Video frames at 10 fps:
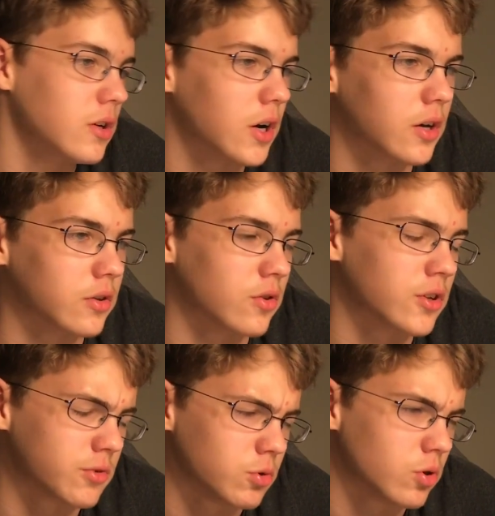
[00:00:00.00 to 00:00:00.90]
and
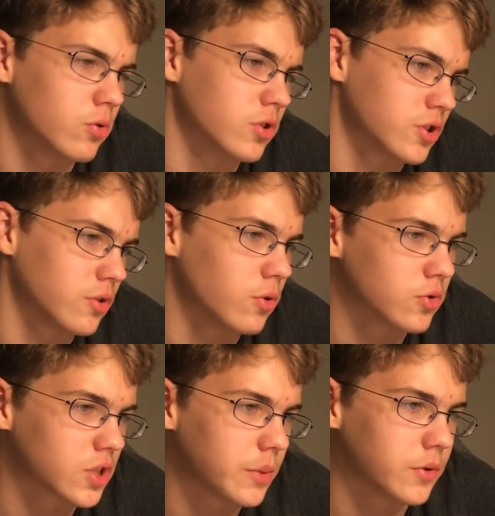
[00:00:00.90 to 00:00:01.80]
as we know, as it
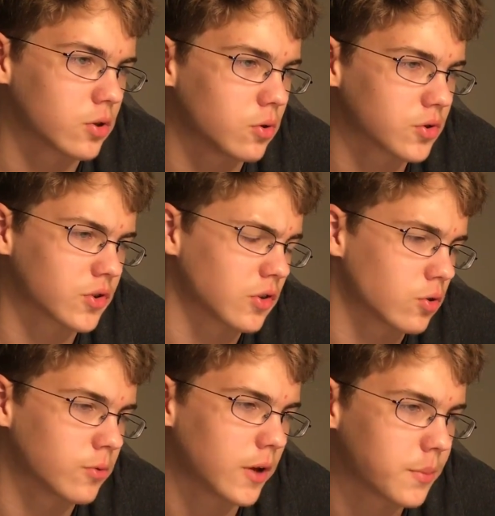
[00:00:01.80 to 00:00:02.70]
goes up, it causes
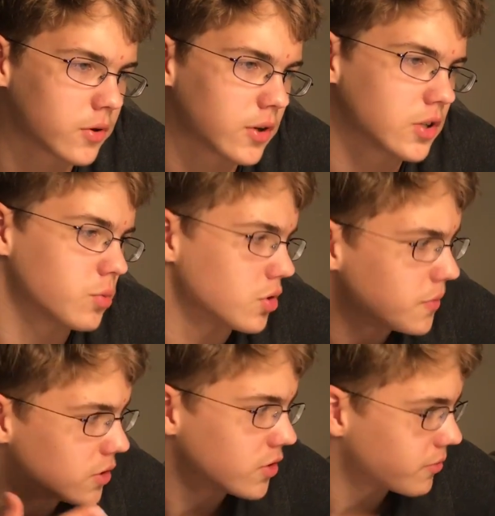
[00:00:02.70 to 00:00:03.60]
it to vaporize, which
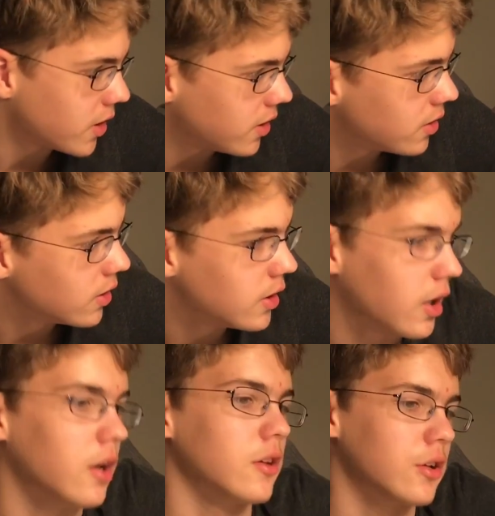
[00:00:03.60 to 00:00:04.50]
means rain,
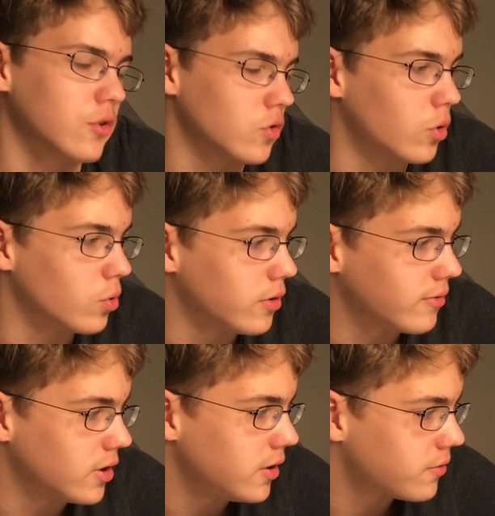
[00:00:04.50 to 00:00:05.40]
and that is called
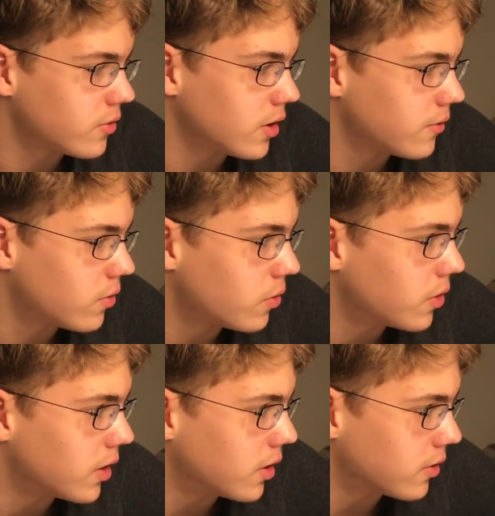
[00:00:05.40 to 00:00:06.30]
the relief
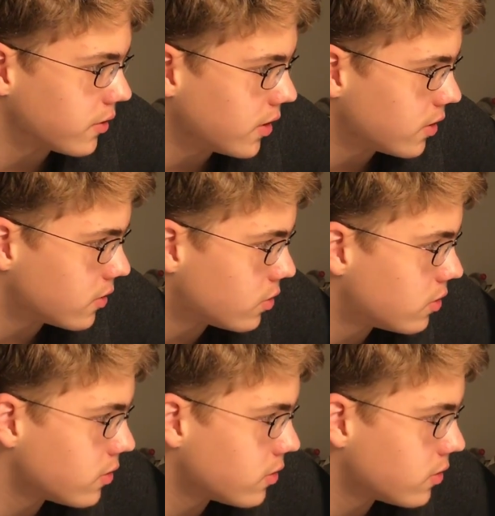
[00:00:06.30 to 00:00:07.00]
rainfall. And yeah,